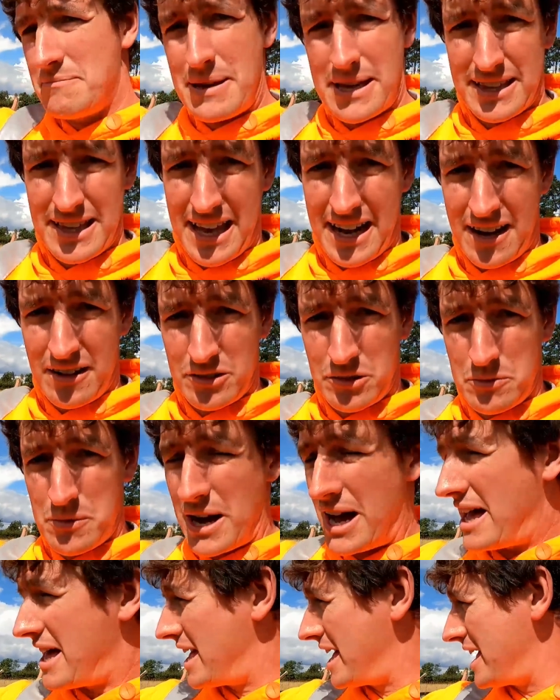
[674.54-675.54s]
pick that out the
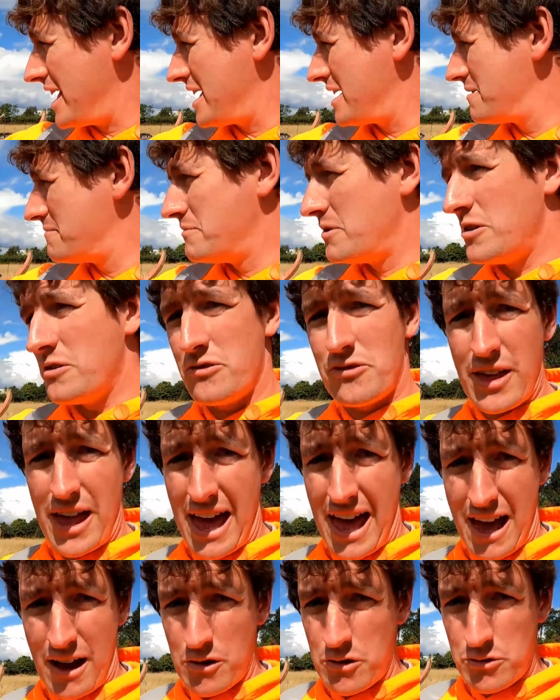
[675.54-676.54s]
way, move
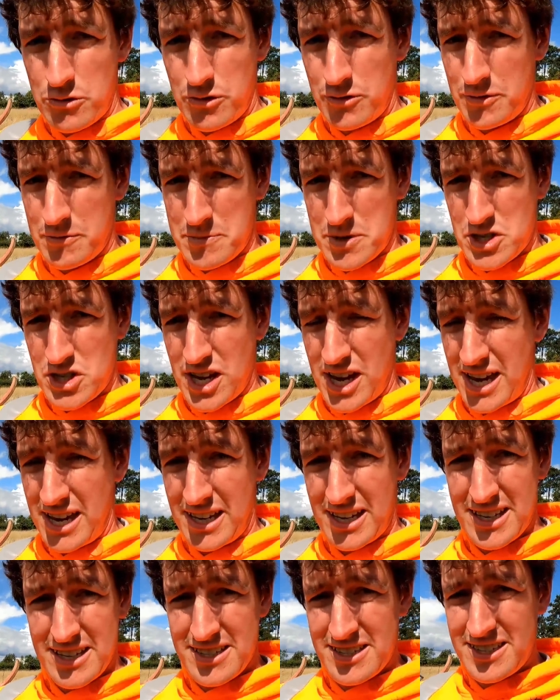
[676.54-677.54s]
that all from the
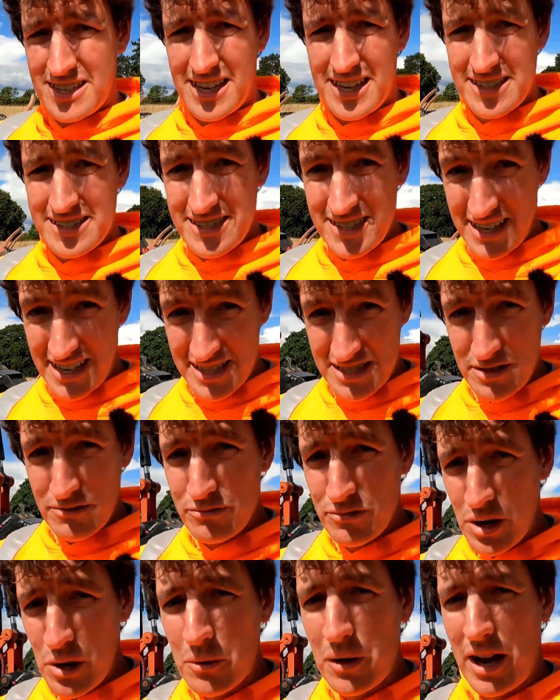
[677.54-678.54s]
machine it's
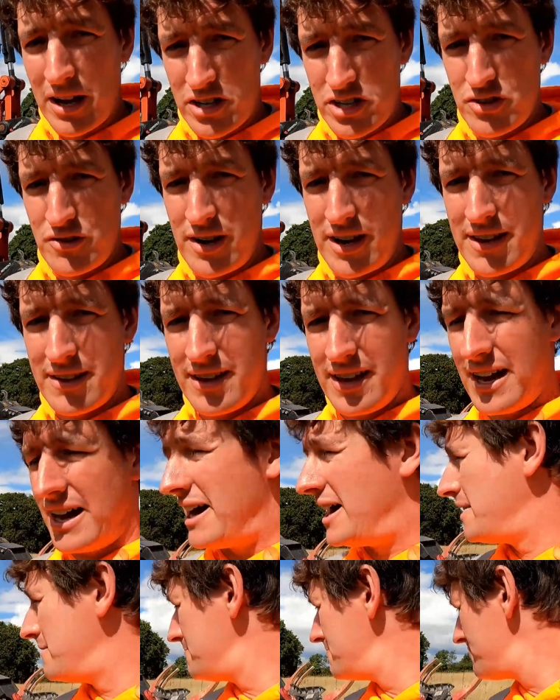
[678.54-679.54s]
a real luxury.
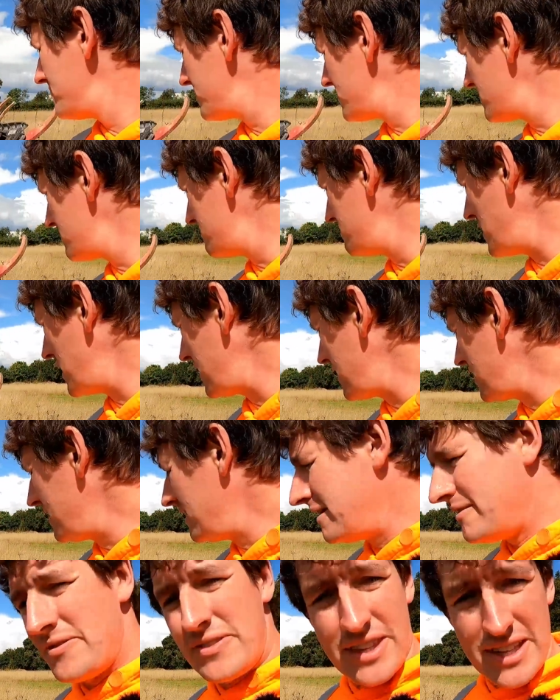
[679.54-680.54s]
But
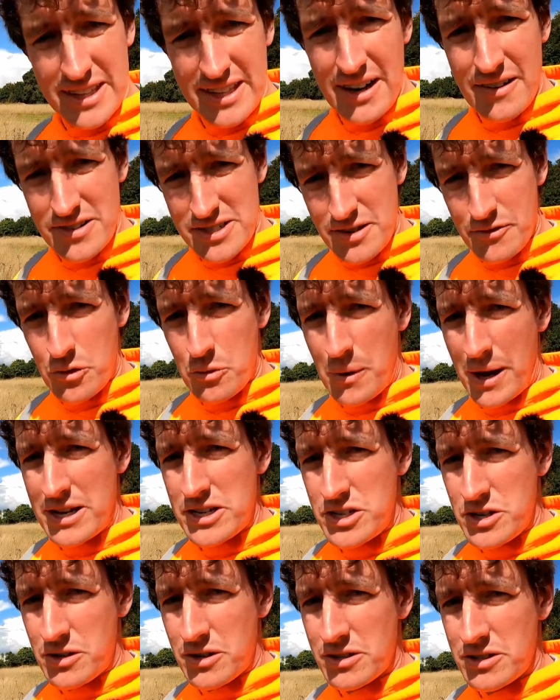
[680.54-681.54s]
there are several
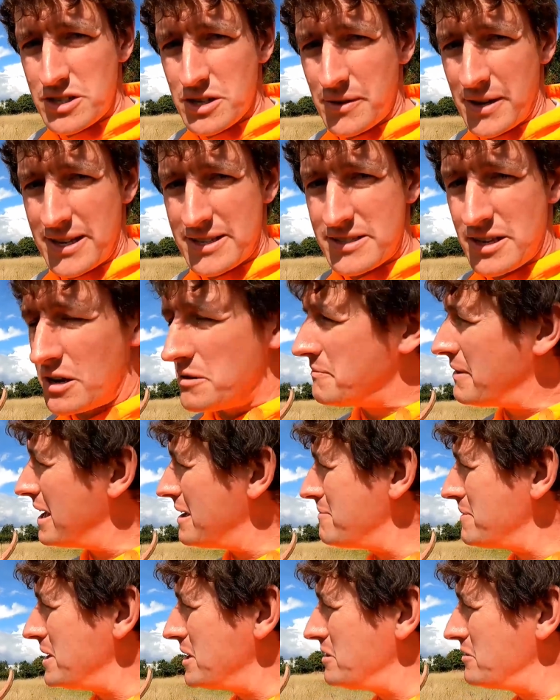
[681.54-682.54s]
ways you can do it. So
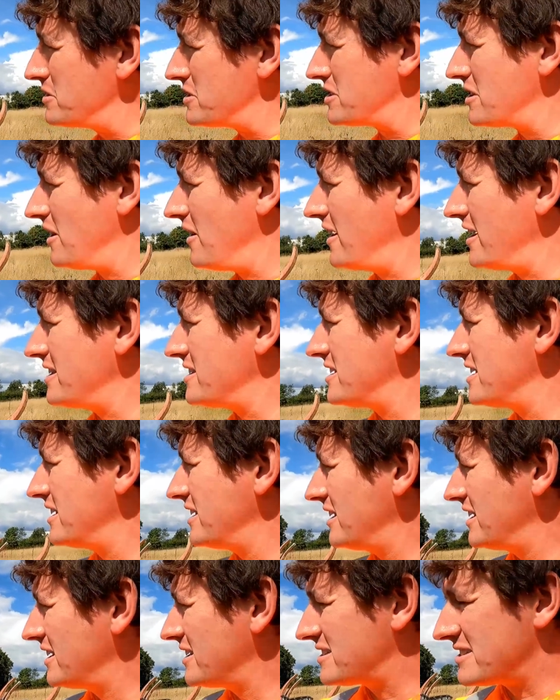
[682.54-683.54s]
maybe you decide,
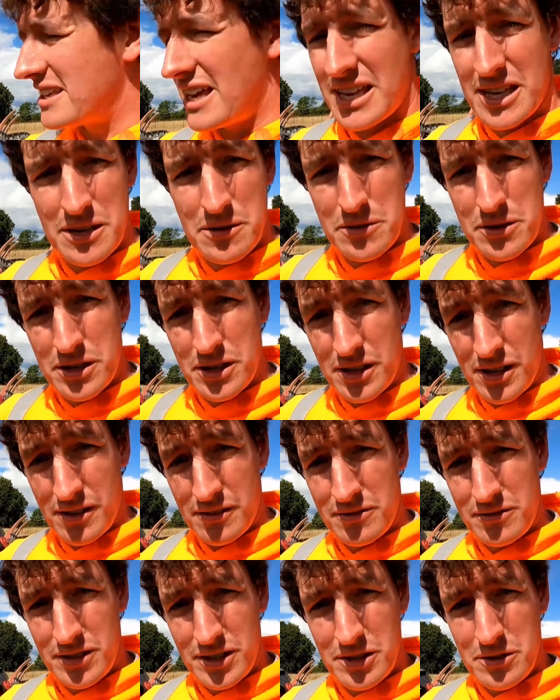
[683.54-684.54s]
say
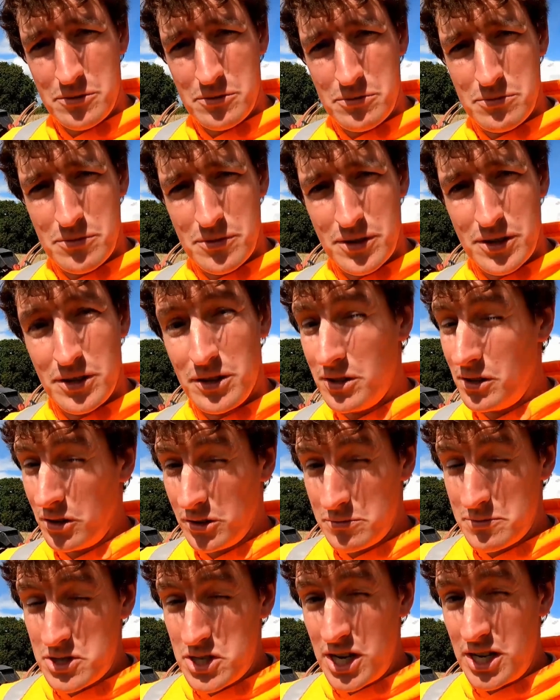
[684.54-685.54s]
you
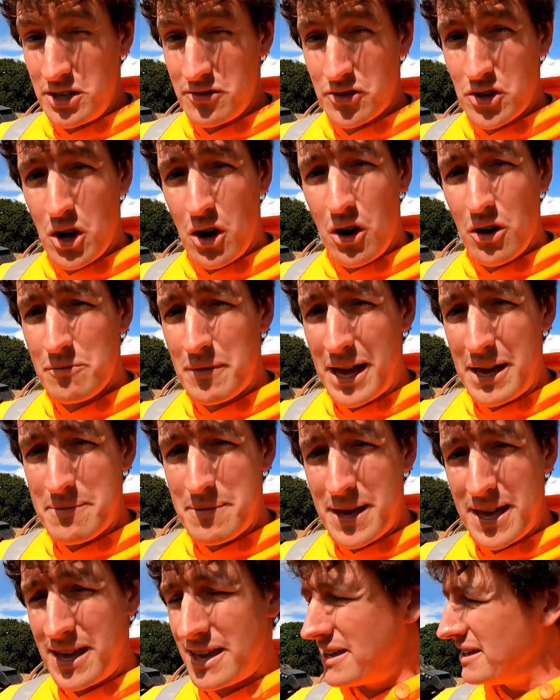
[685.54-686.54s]
on the machine you've got,
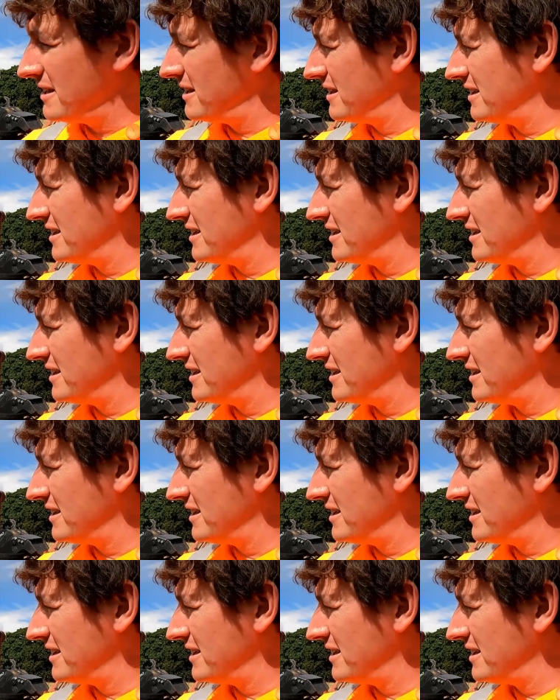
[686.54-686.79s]
maybe